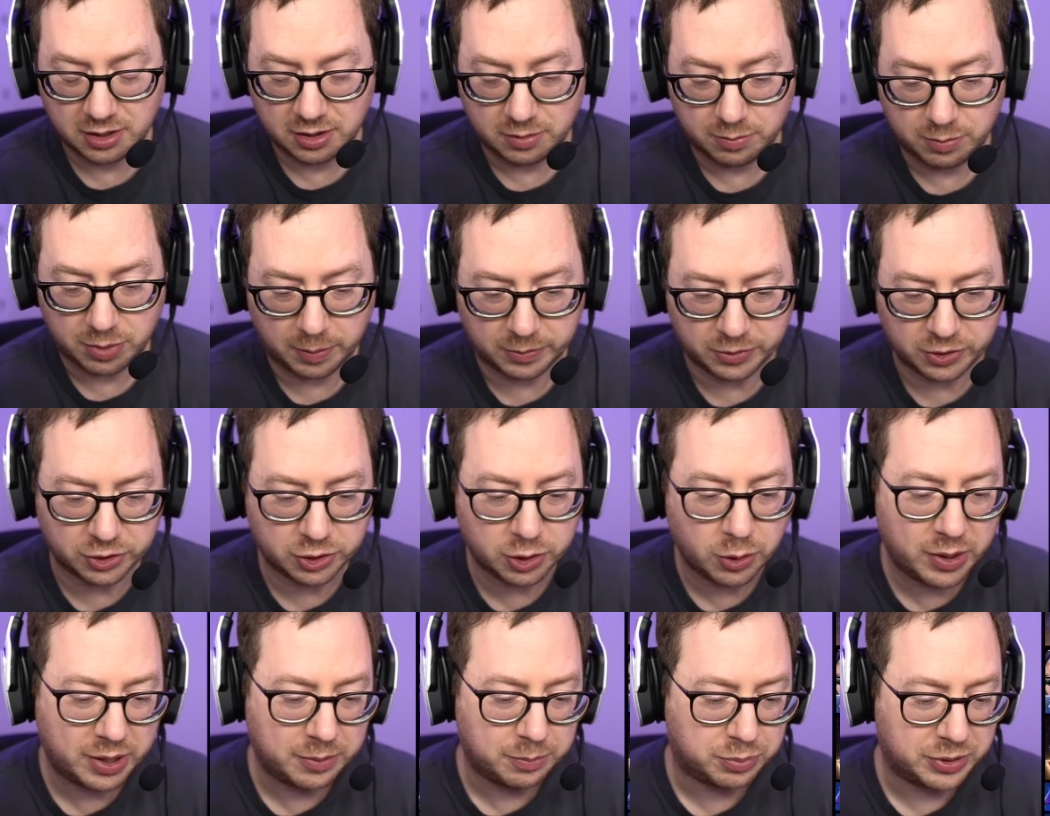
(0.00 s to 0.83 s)
but I'm gonna
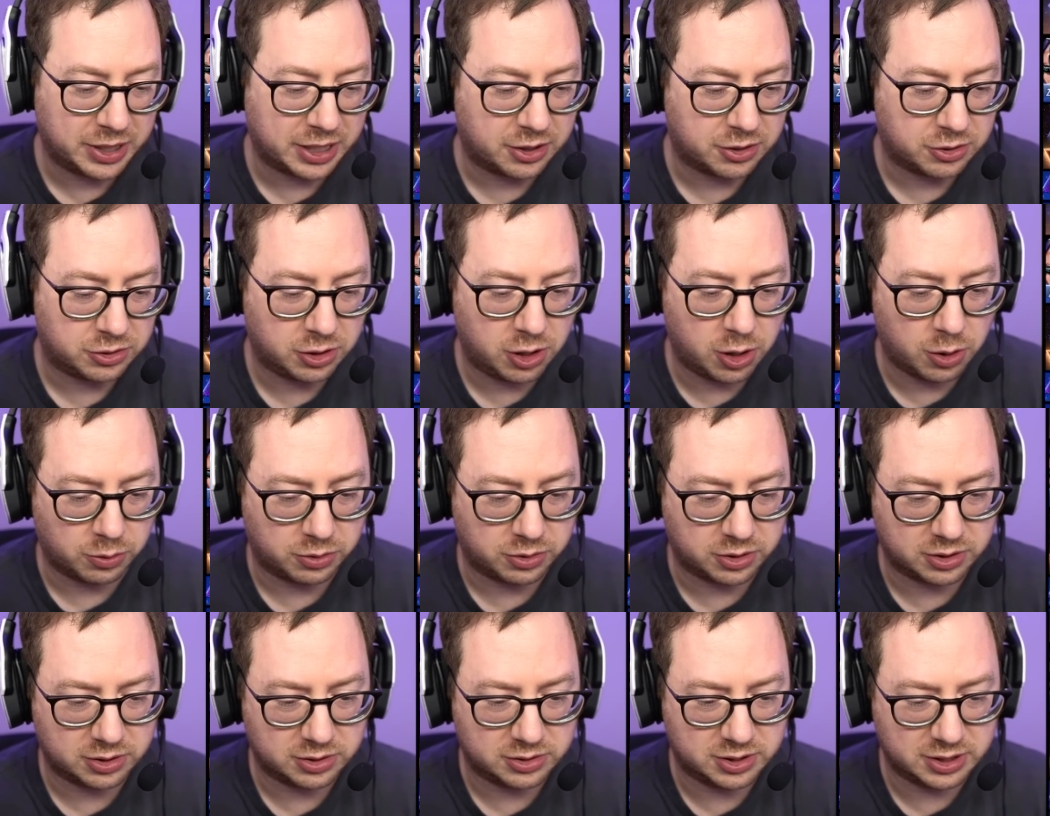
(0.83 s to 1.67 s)
go ahead and play
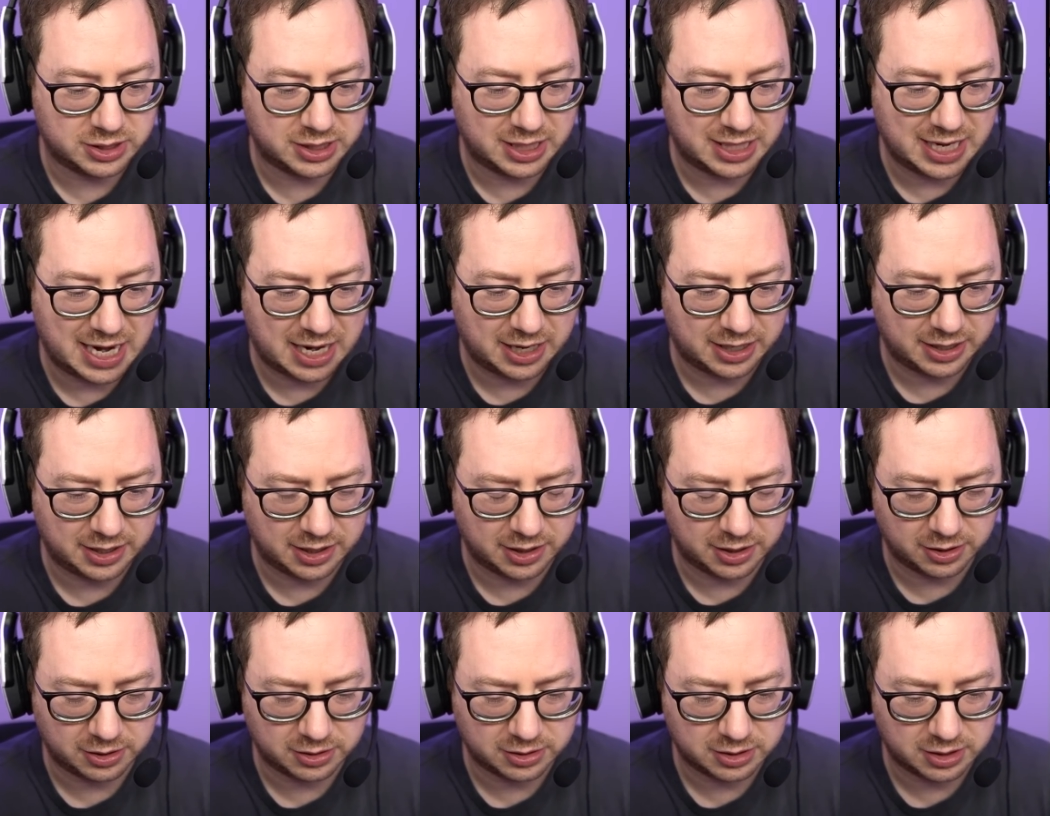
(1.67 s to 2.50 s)
Cloak to get it out of
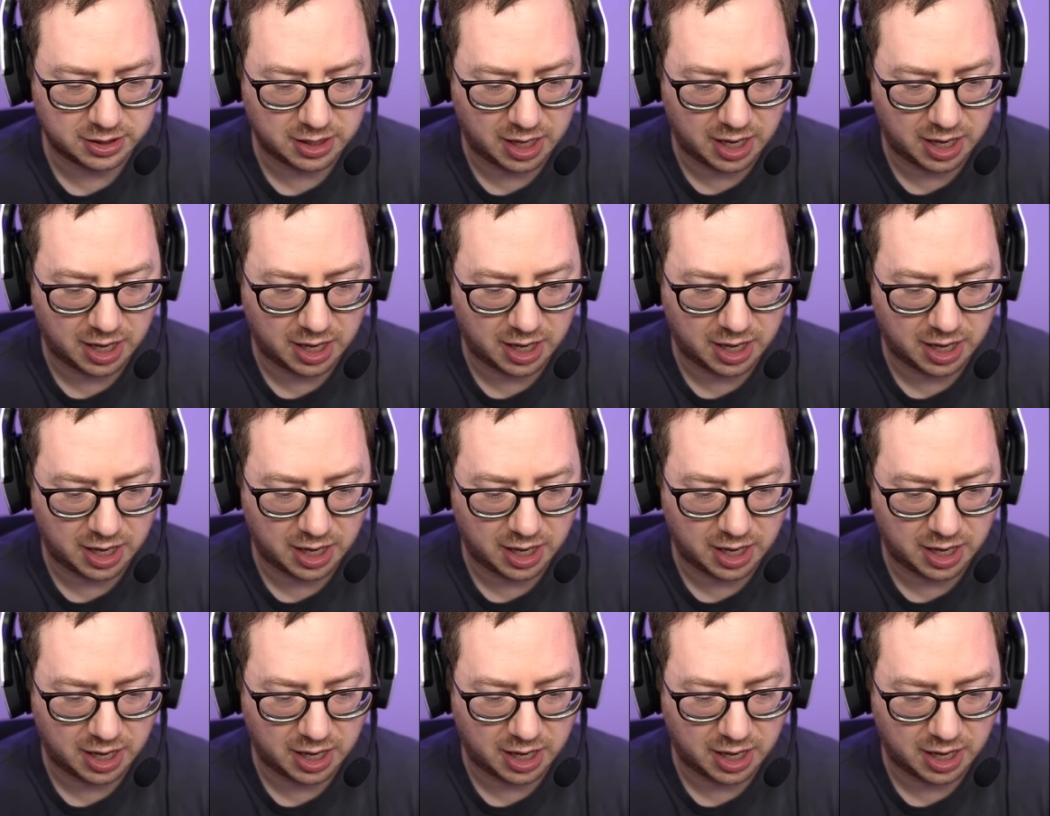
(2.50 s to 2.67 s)
here.